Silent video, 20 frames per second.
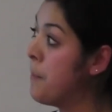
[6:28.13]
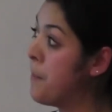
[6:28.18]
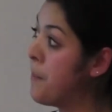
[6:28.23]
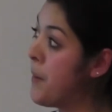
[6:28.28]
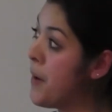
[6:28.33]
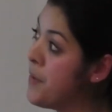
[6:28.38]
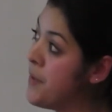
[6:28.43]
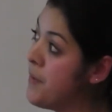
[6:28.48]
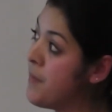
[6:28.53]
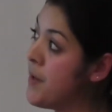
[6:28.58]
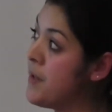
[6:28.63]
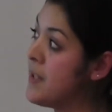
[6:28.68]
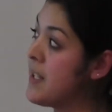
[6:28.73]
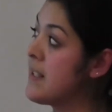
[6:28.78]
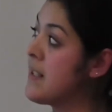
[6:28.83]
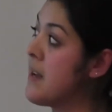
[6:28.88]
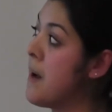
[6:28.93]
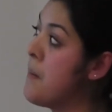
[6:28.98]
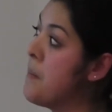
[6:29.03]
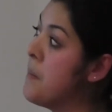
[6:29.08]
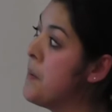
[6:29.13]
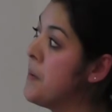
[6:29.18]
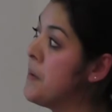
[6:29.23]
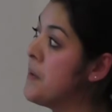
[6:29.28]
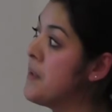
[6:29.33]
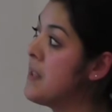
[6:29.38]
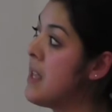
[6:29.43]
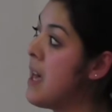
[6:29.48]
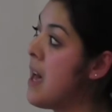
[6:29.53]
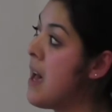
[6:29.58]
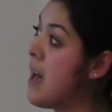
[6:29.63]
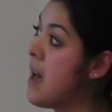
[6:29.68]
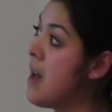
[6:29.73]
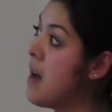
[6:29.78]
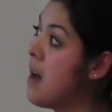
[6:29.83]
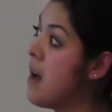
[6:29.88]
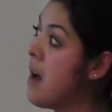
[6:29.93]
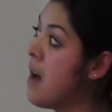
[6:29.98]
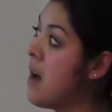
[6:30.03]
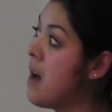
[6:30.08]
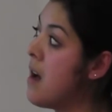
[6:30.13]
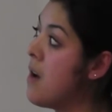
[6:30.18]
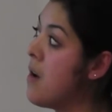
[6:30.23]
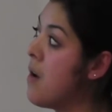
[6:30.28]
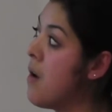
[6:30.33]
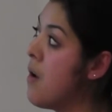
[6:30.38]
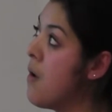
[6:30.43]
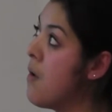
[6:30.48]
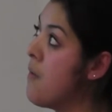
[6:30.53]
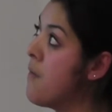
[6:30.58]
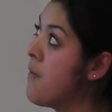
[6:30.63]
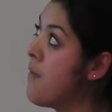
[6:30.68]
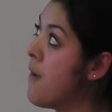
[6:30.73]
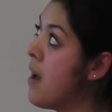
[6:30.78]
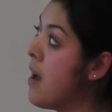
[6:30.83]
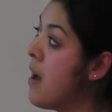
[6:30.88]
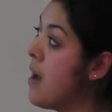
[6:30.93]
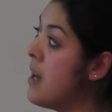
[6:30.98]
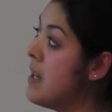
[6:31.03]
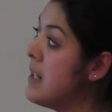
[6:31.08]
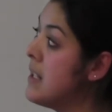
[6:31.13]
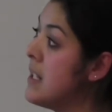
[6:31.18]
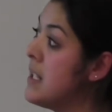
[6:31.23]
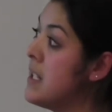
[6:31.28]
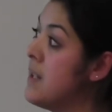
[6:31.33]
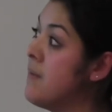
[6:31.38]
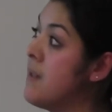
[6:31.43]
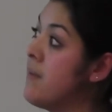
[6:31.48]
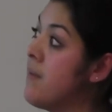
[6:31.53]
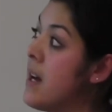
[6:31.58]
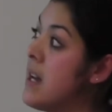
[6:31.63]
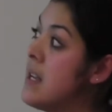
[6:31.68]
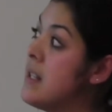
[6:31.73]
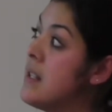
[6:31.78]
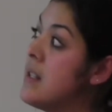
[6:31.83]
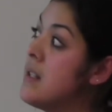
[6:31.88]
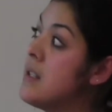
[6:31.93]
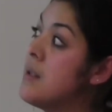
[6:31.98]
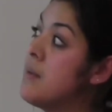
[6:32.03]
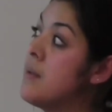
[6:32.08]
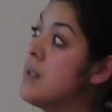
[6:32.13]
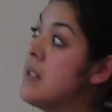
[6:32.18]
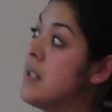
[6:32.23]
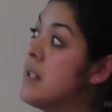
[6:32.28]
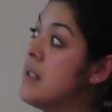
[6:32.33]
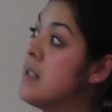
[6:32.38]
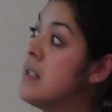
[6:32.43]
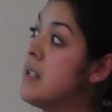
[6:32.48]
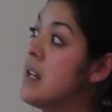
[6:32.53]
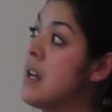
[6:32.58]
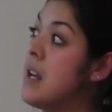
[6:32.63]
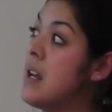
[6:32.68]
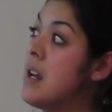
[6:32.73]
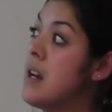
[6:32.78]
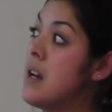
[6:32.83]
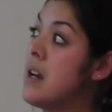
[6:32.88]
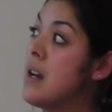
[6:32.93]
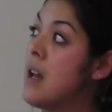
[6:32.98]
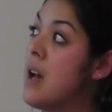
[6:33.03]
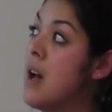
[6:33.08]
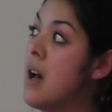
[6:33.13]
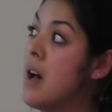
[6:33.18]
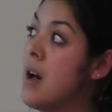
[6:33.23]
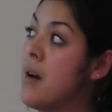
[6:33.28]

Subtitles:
Both of those examples there are of assistive devices to assist in